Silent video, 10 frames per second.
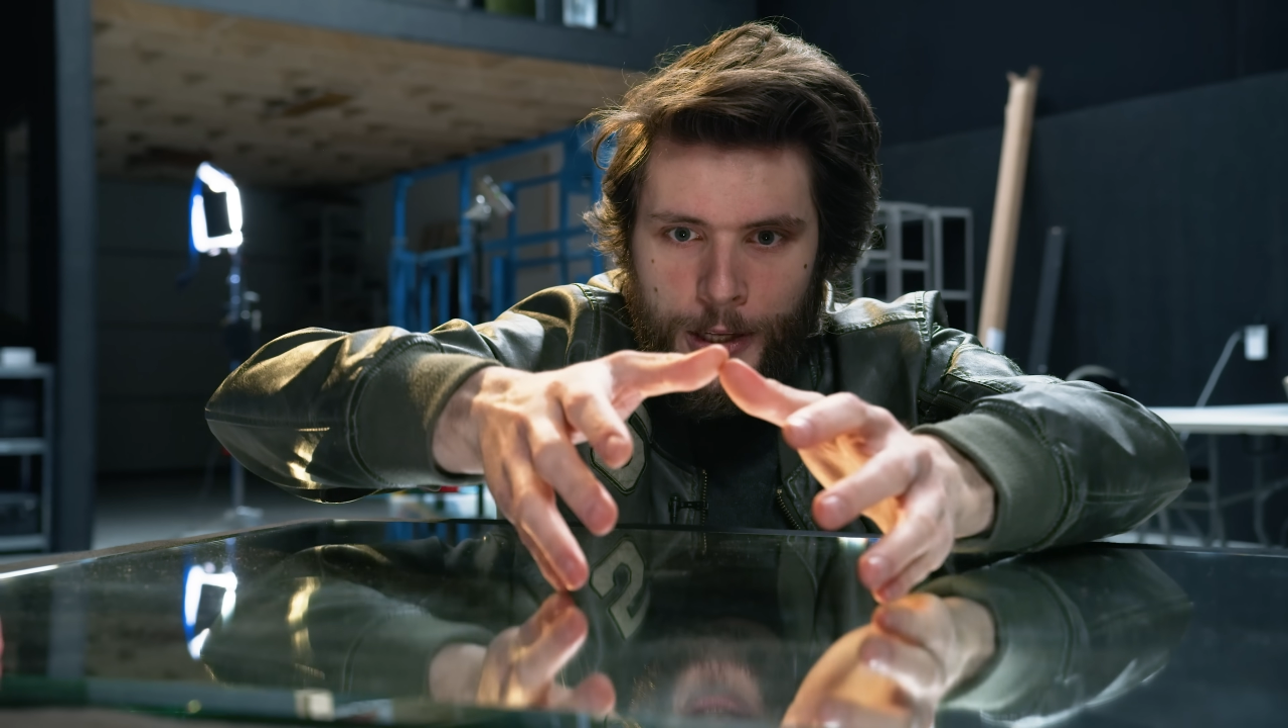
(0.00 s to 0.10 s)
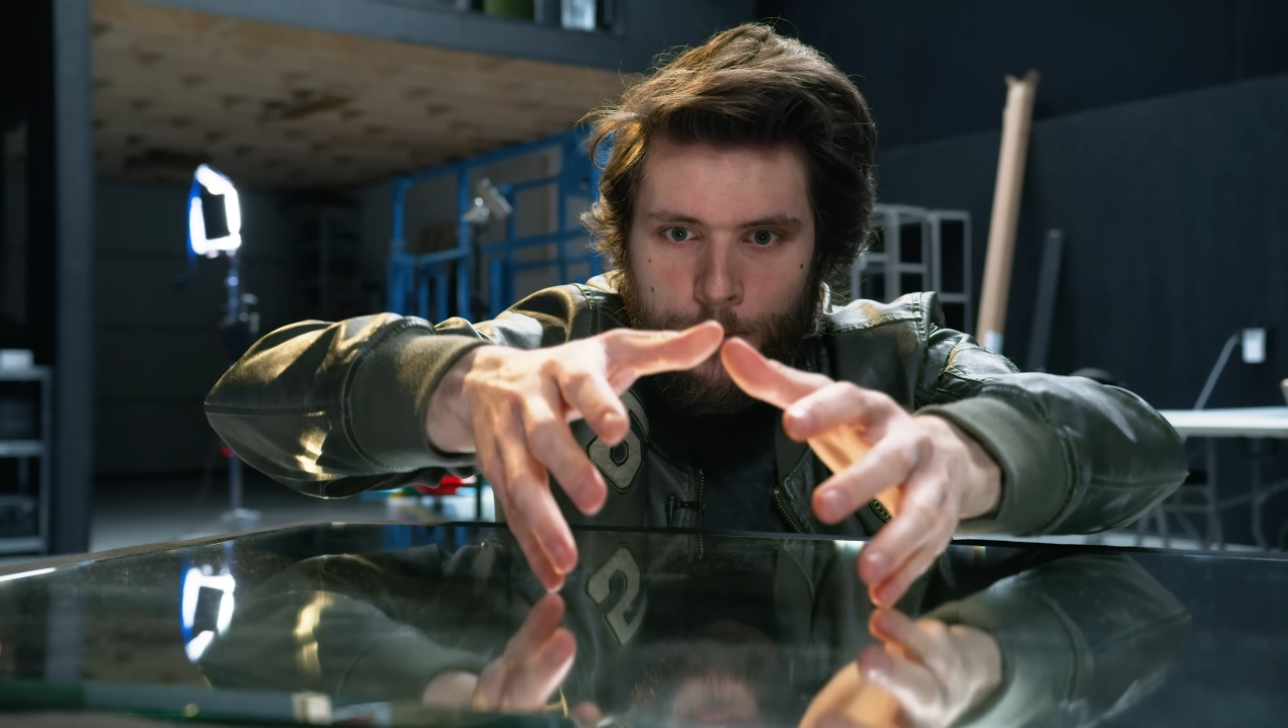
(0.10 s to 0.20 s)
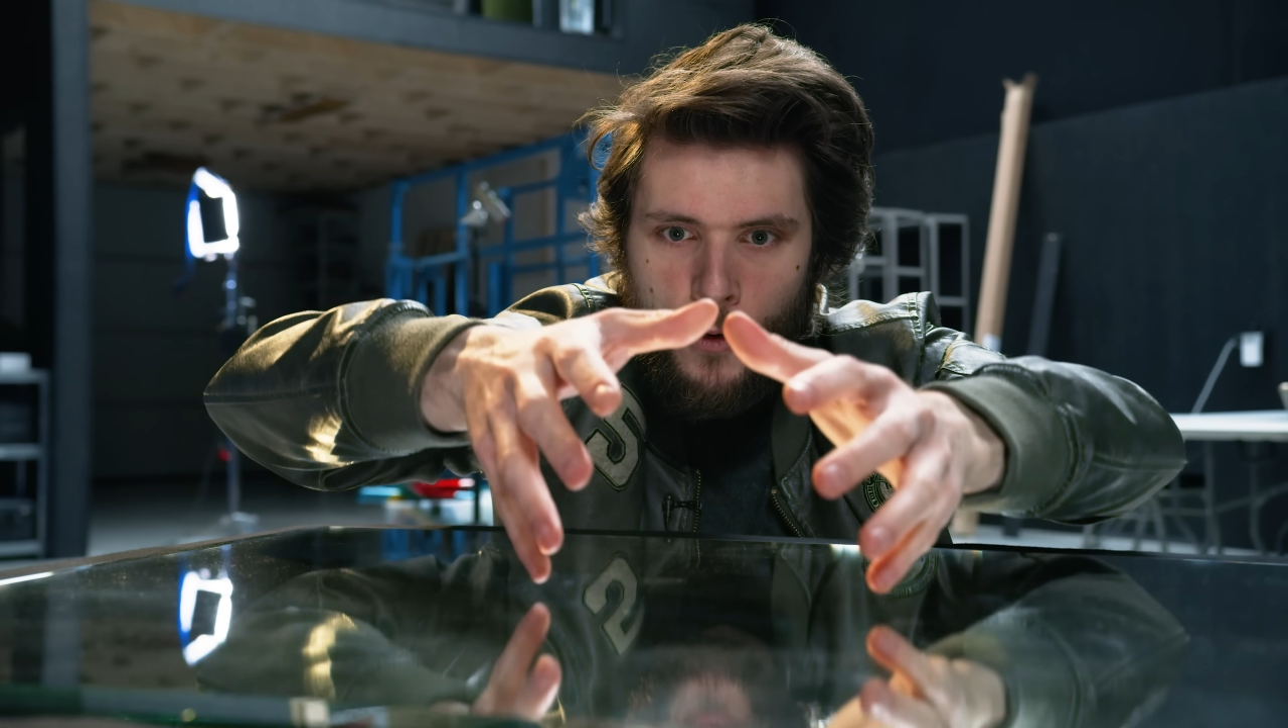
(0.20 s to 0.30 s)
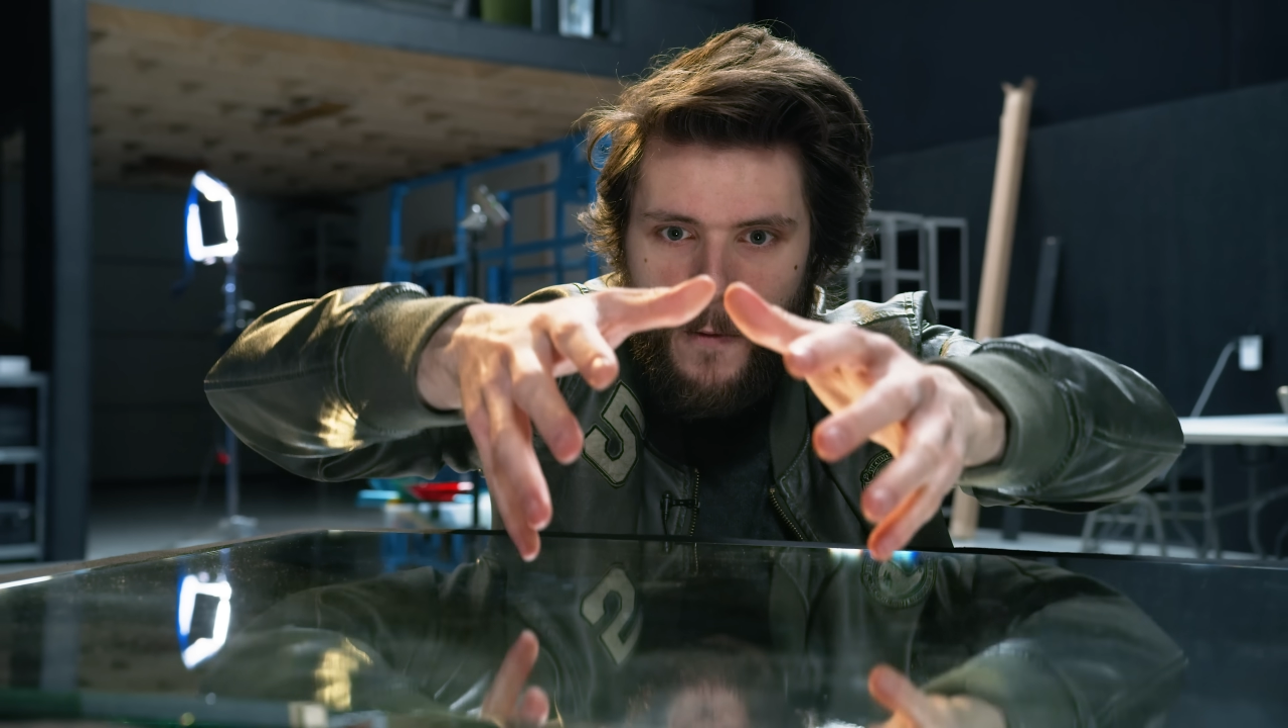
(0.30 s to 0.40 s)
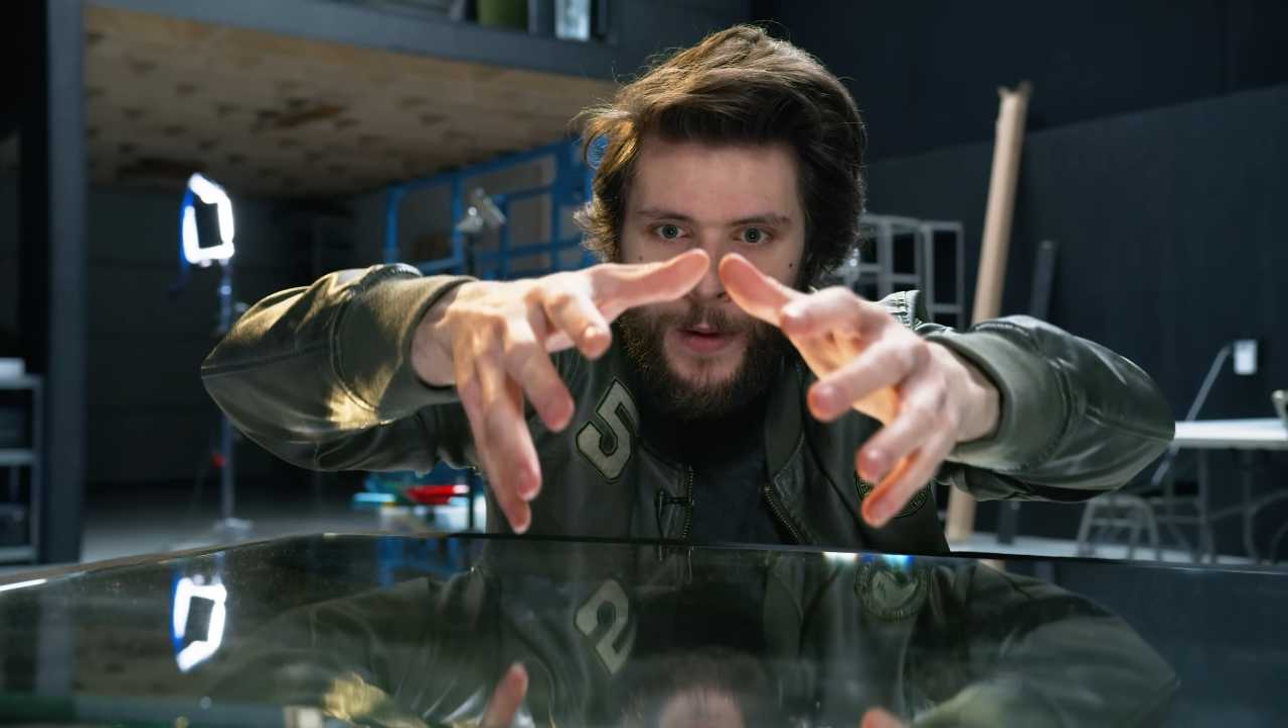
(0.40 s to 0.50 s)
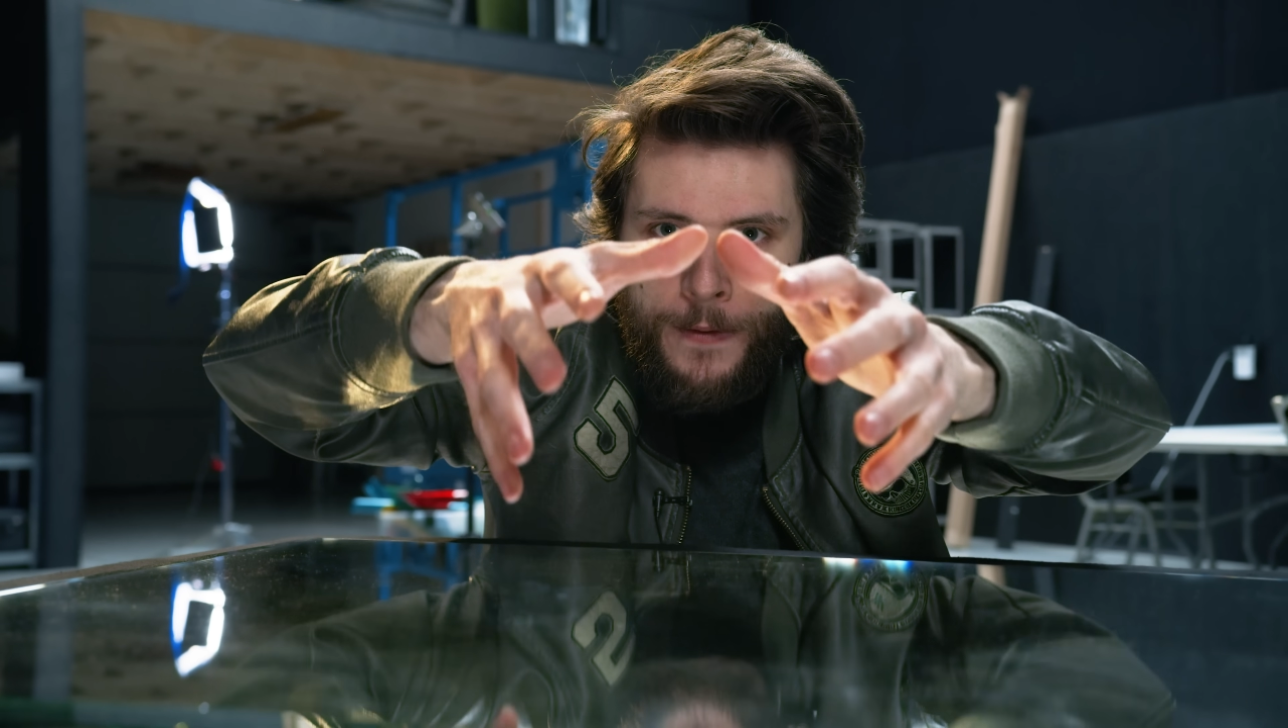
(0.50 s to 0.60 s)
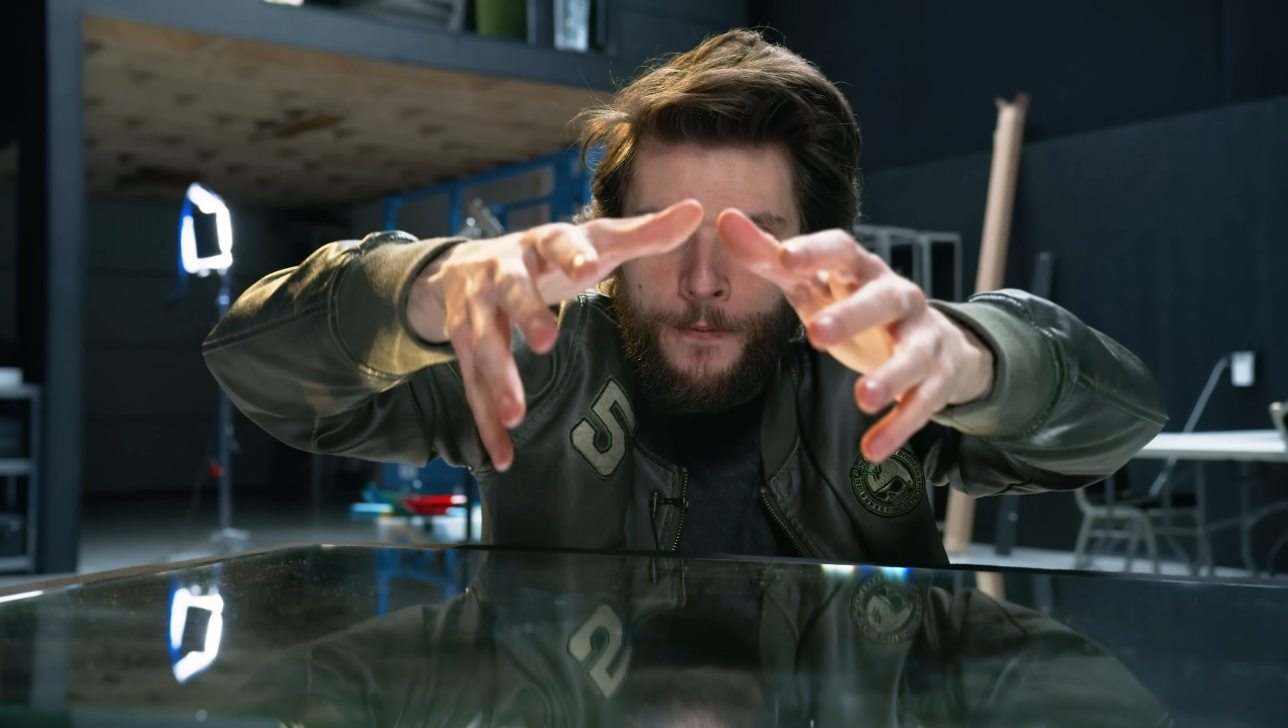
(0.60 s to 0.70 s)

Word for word: the movement